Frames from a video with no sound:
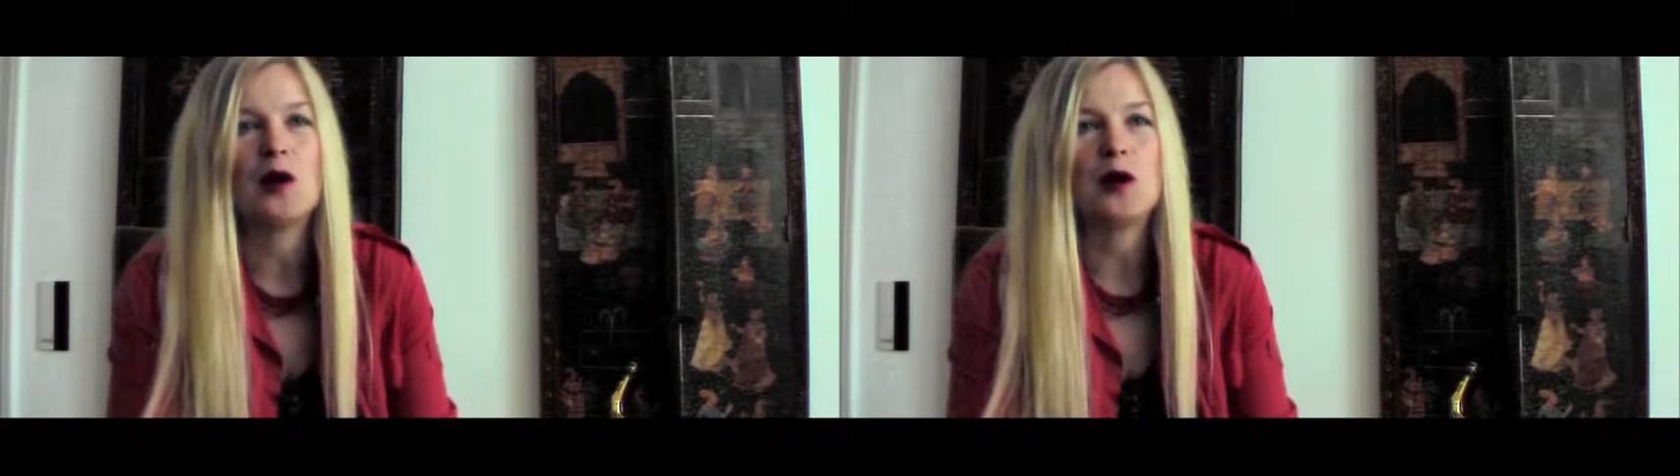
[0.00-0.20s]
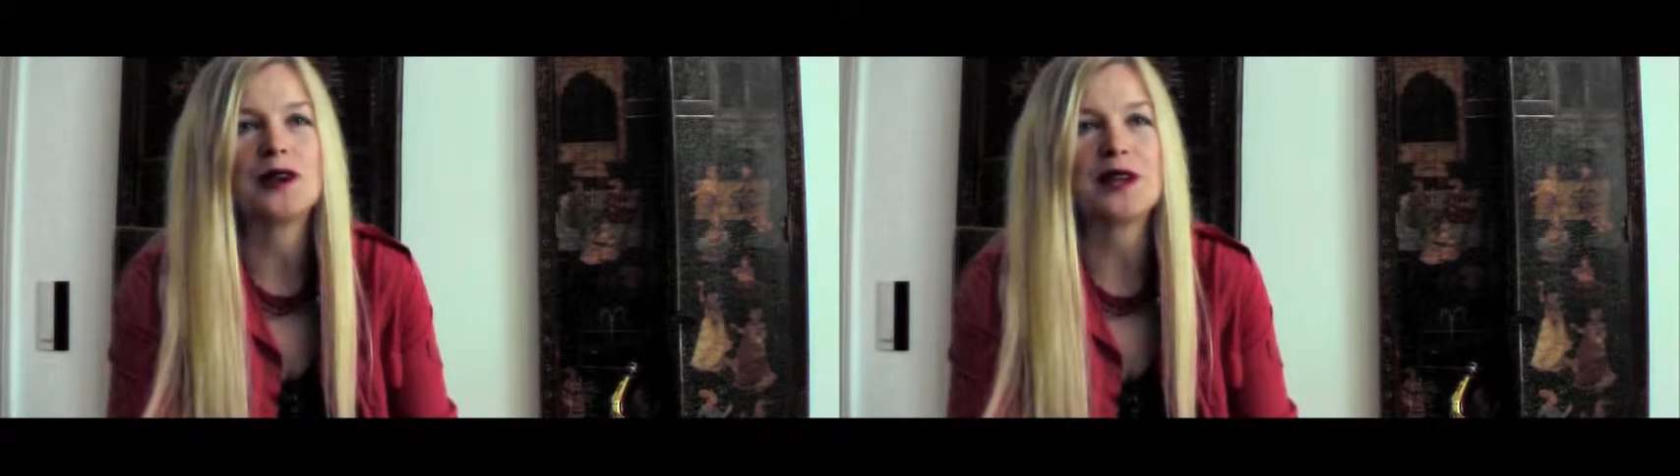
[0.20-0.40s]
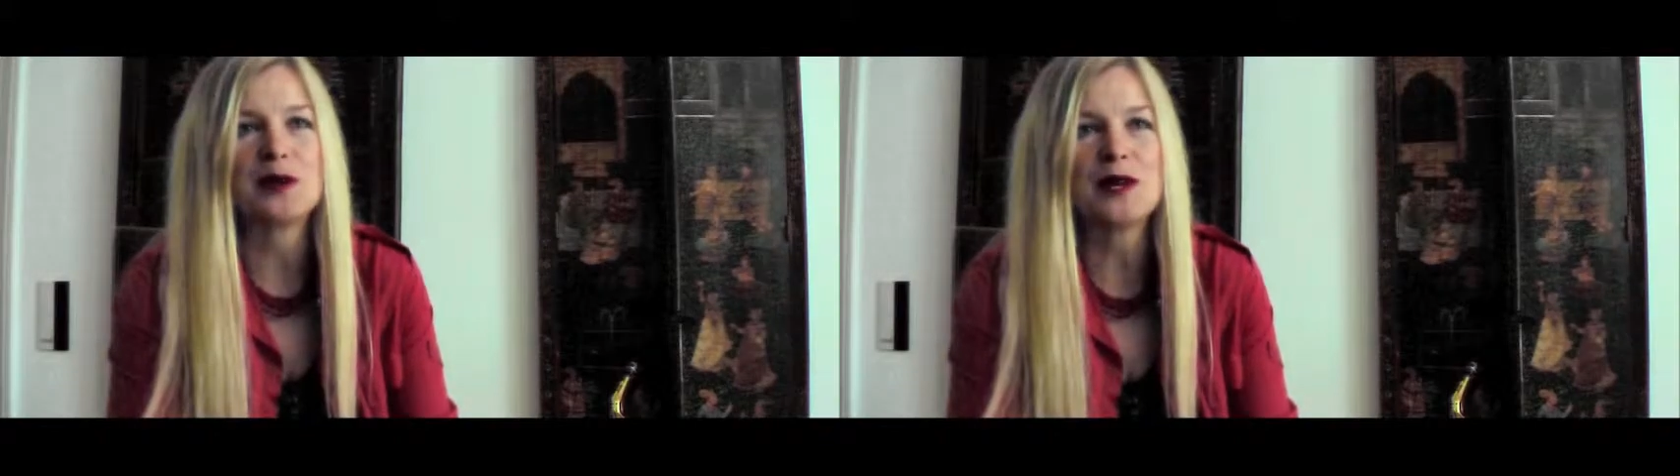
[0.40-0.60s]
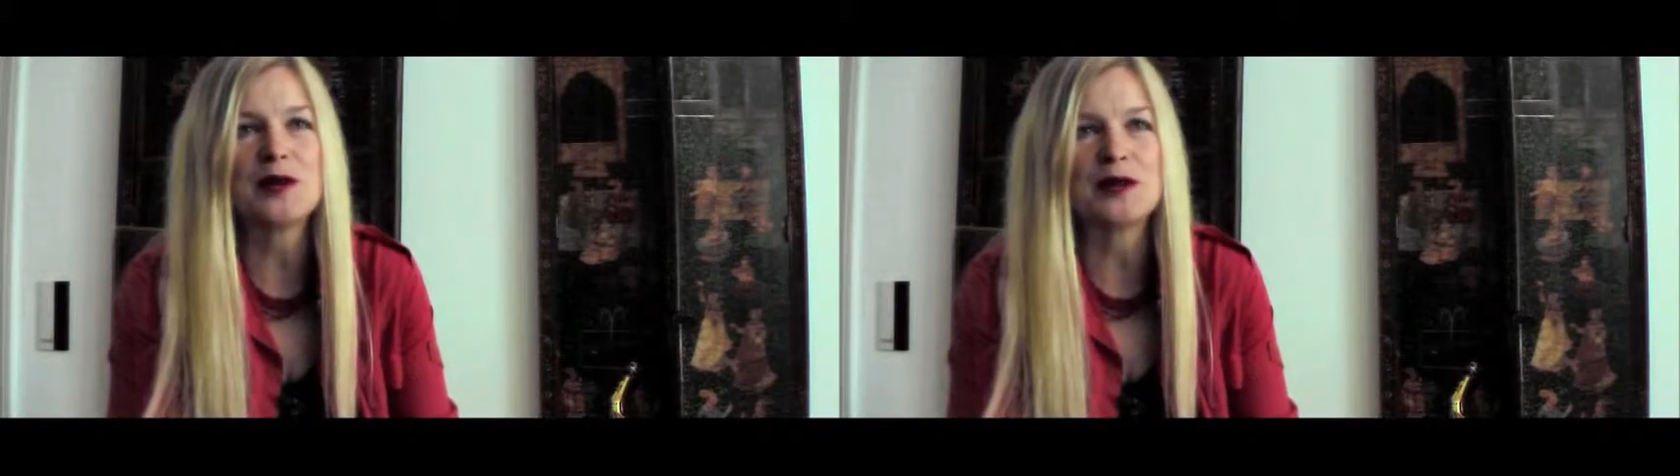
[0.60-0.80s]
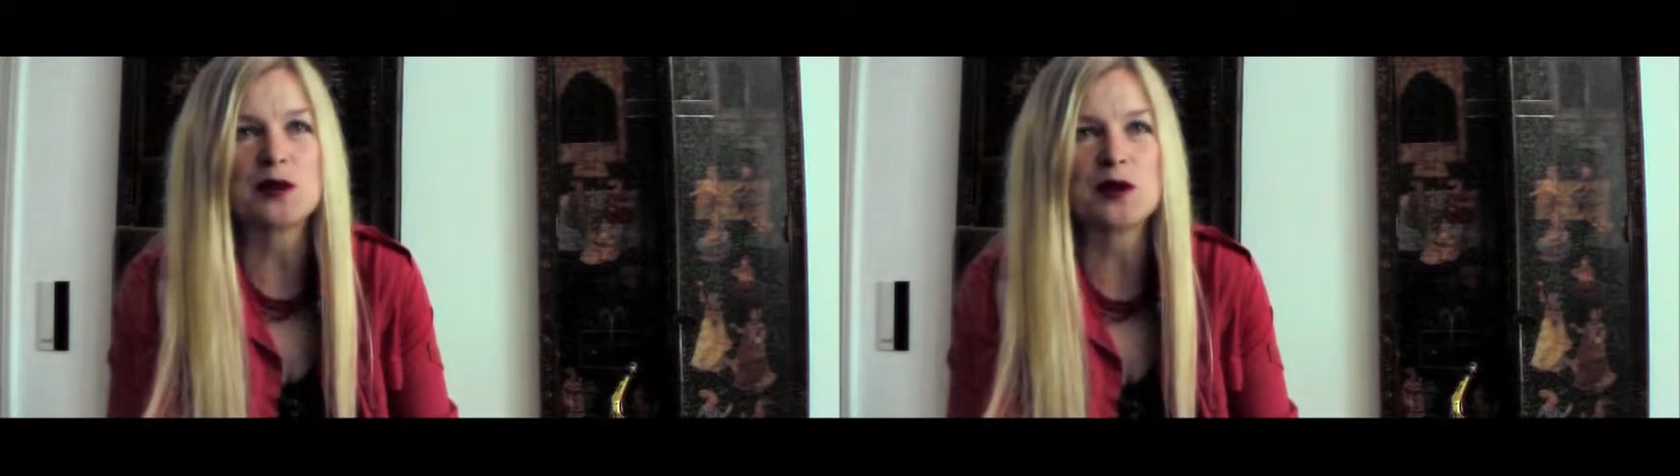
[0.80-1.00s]
What I really
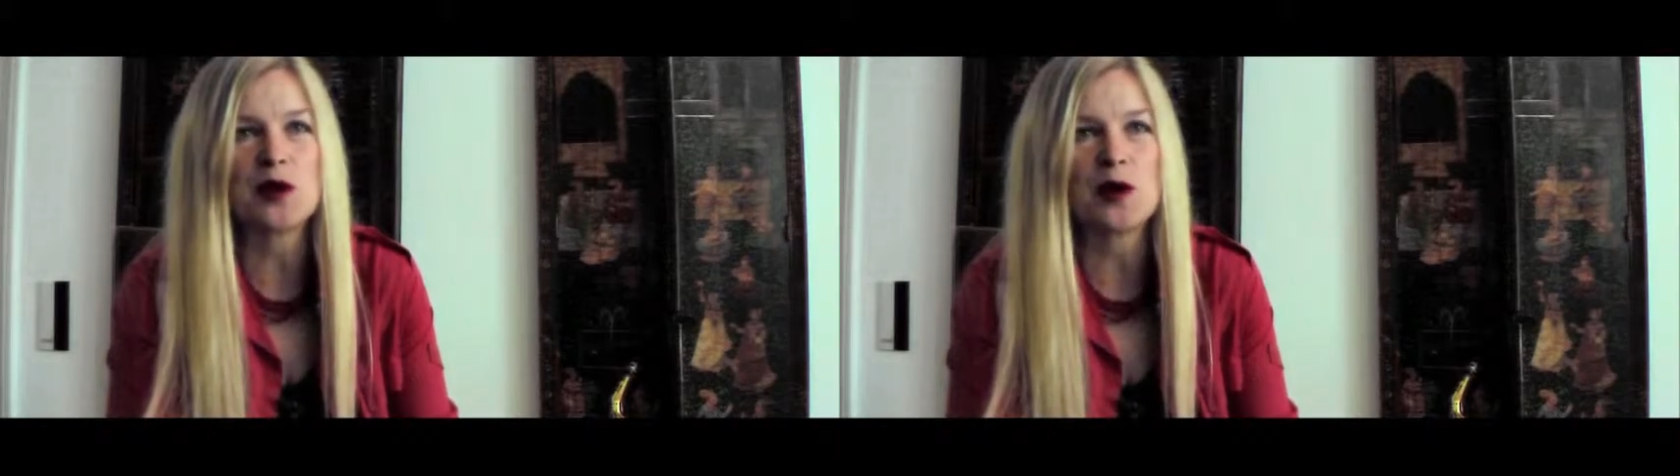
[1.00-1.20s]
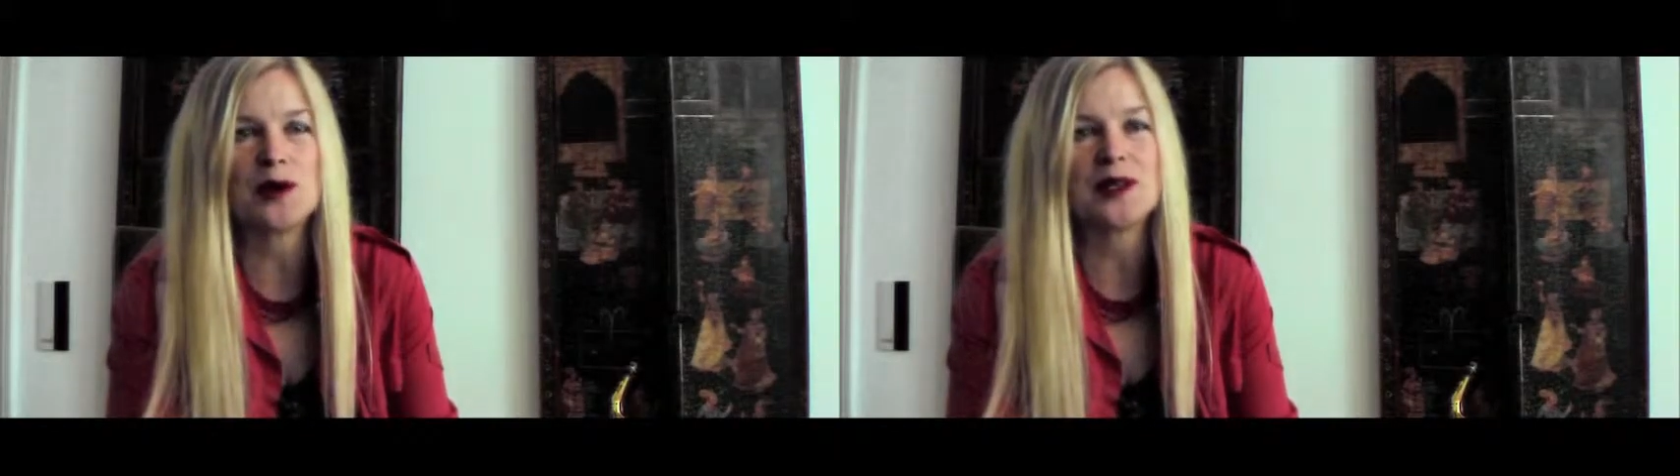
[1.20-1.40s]
want to know